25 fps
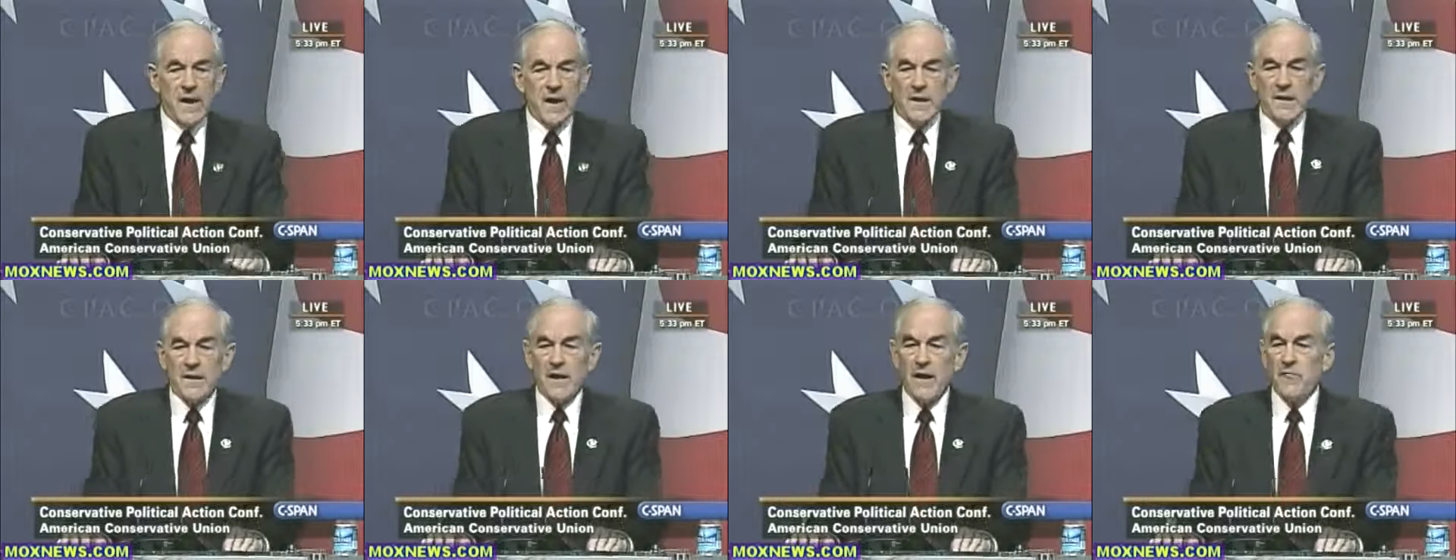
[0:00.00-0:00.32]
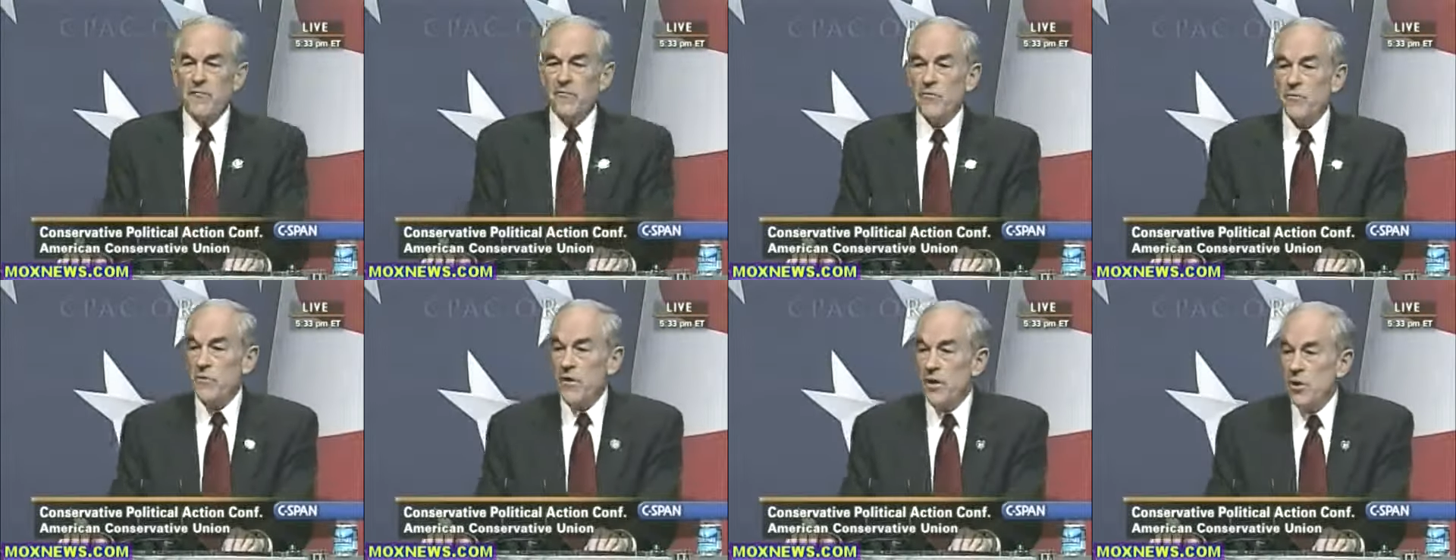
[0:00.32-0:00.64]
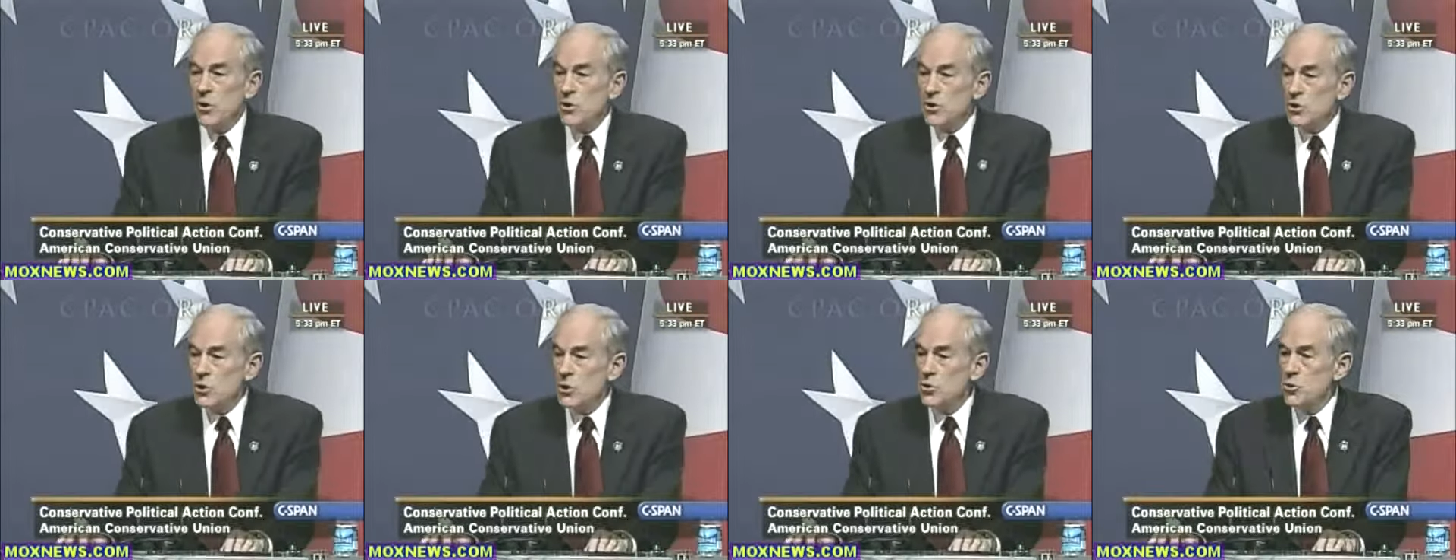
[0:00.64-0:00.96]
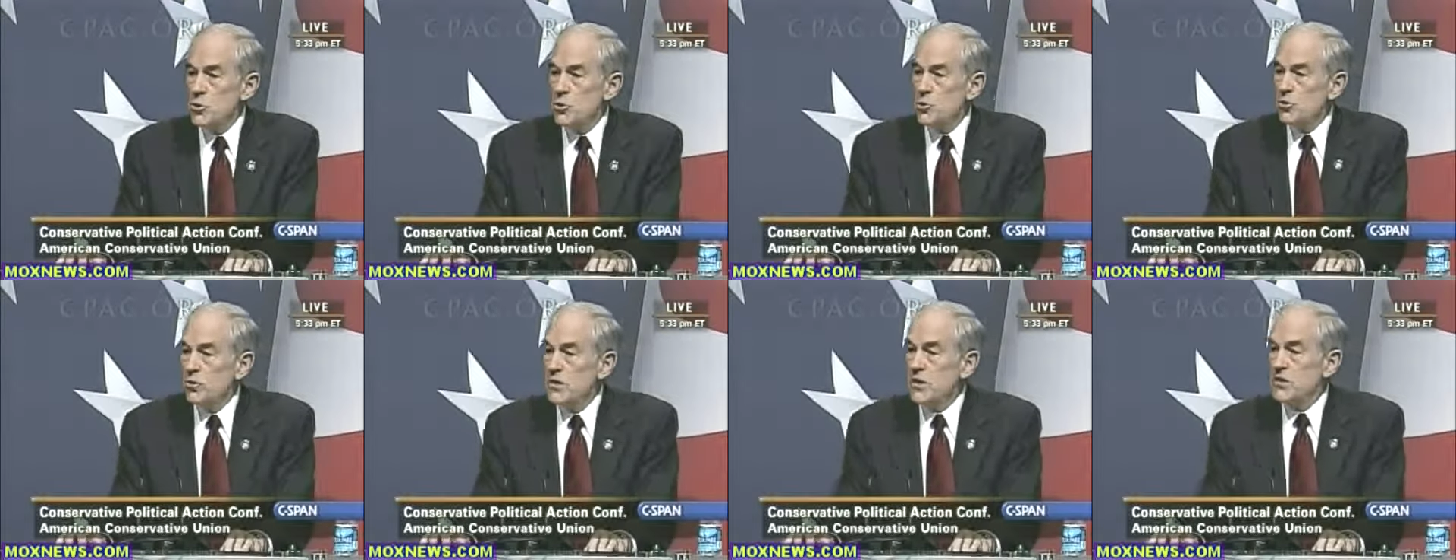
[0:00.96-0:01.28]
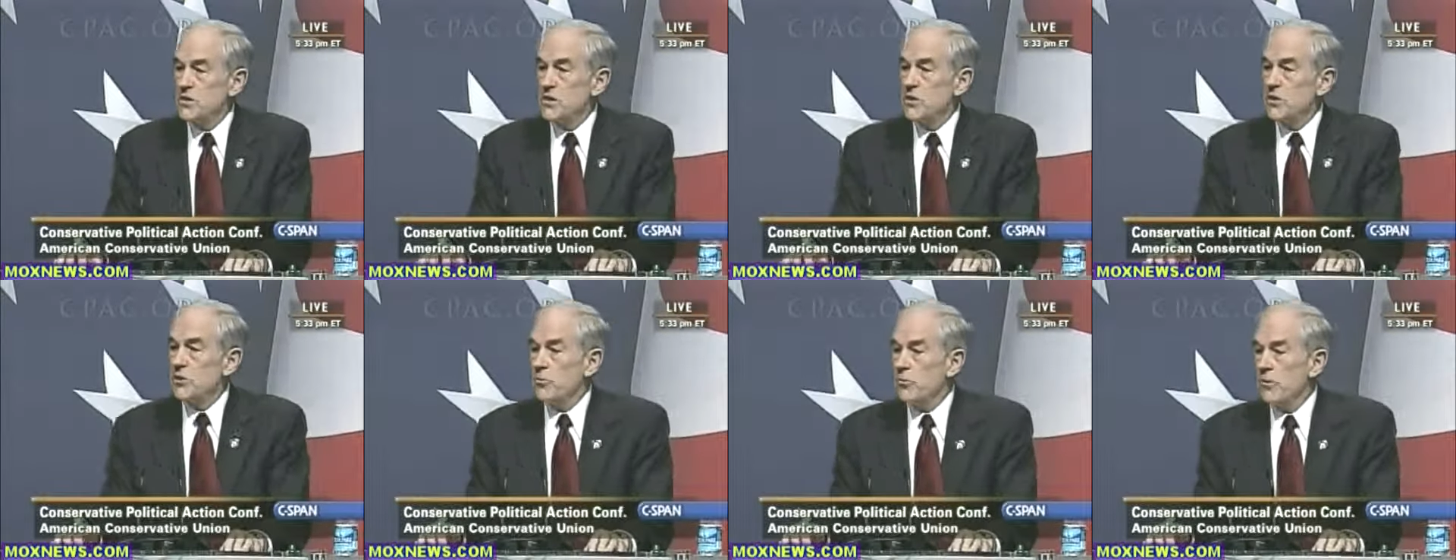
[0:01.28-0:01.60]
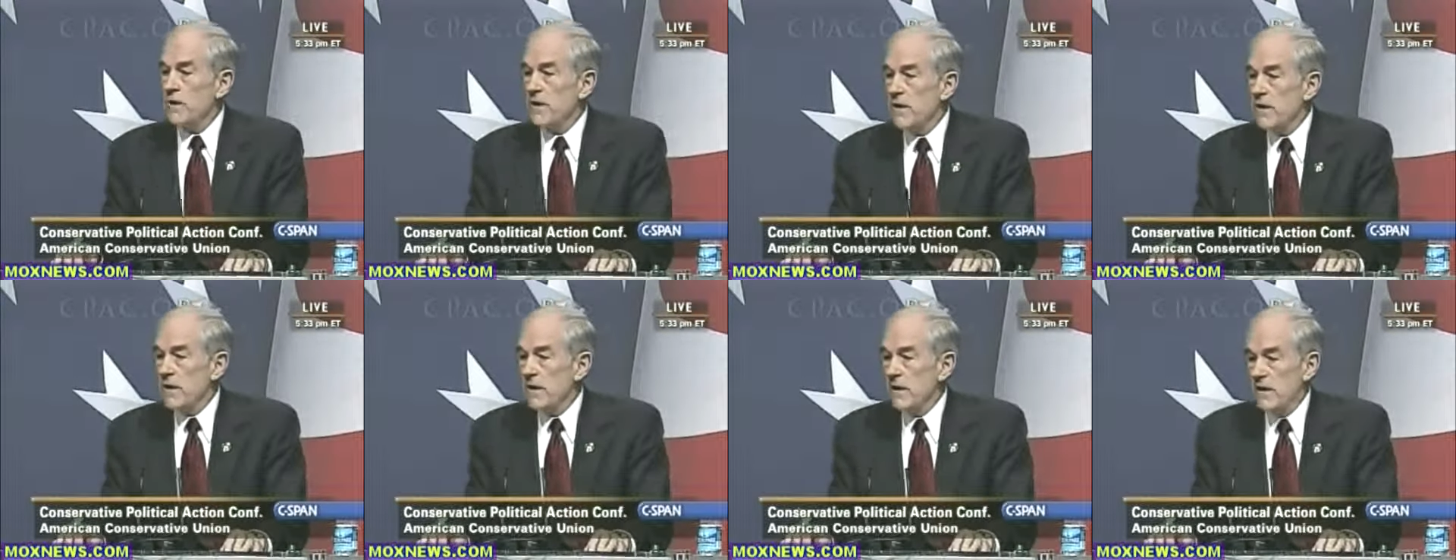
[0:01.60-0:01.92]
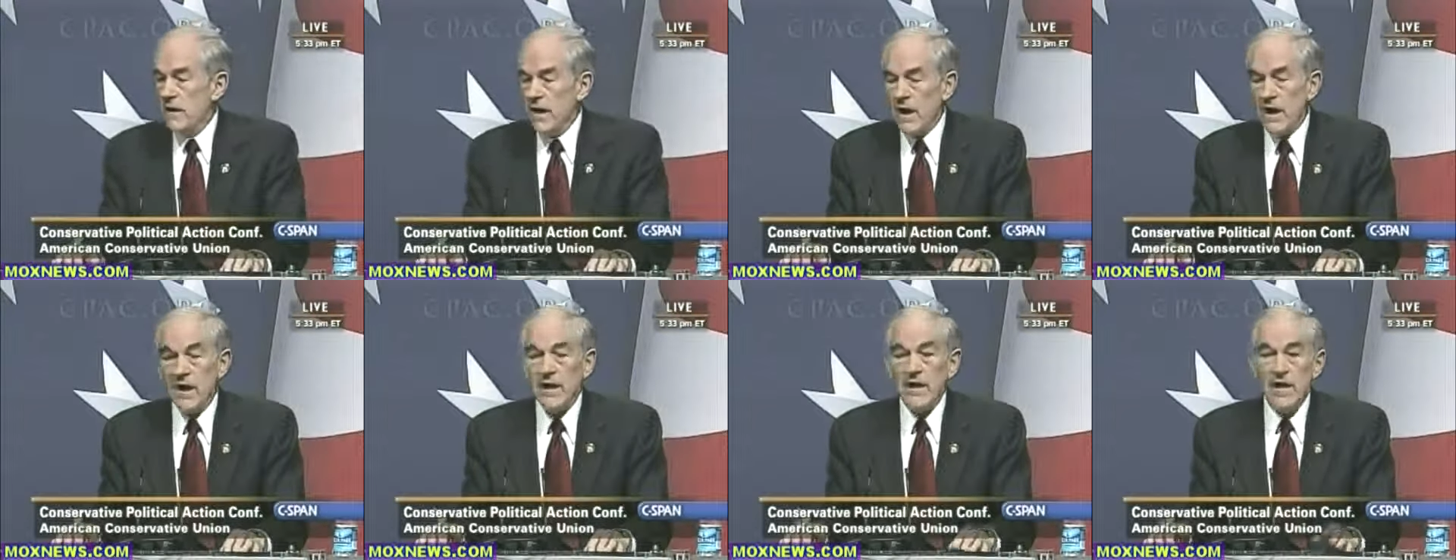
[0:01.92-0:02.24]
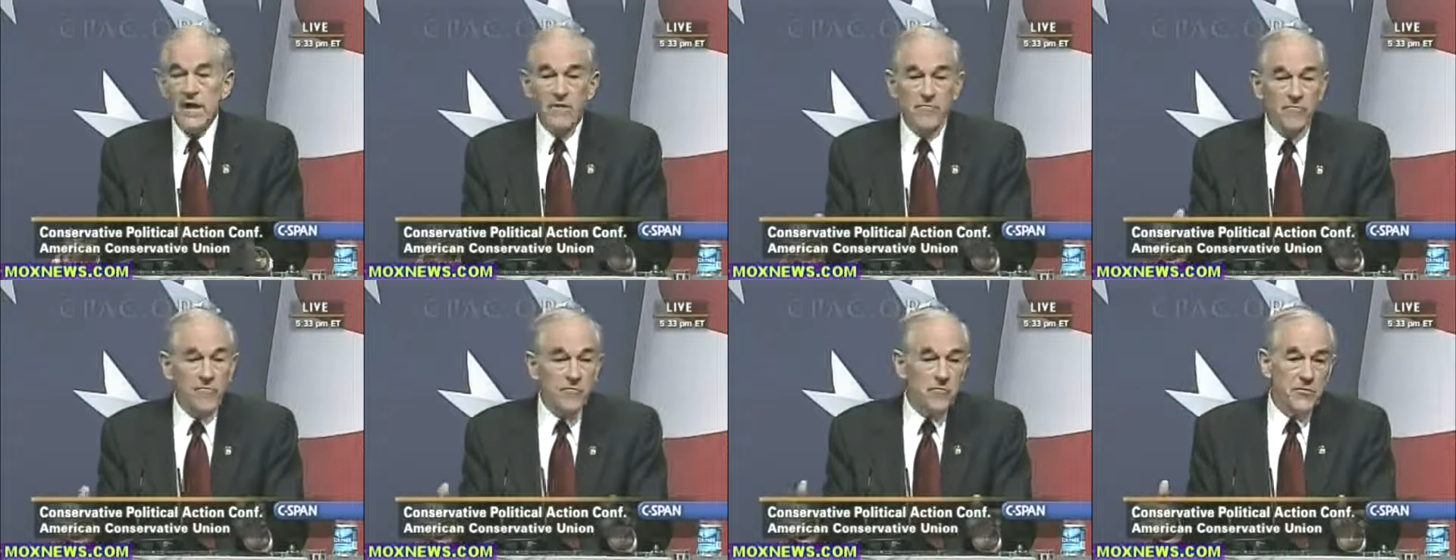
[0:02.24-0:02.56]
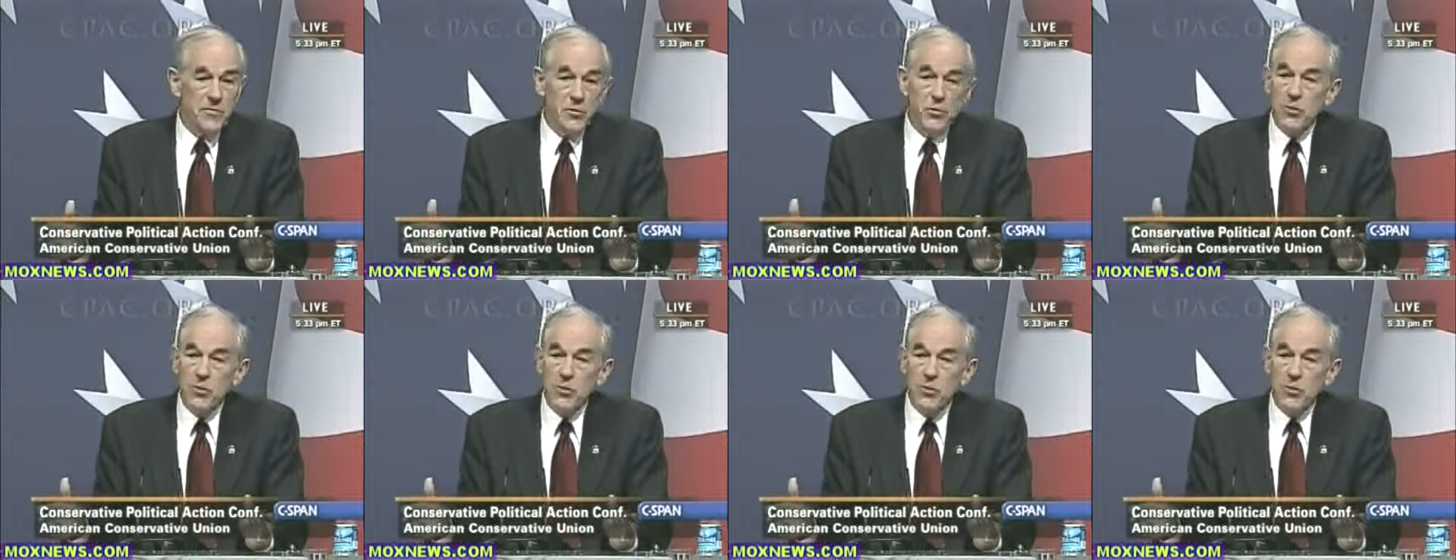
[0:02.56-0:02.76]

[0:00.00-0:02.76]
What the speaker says: Now, for those who disagree, I have a few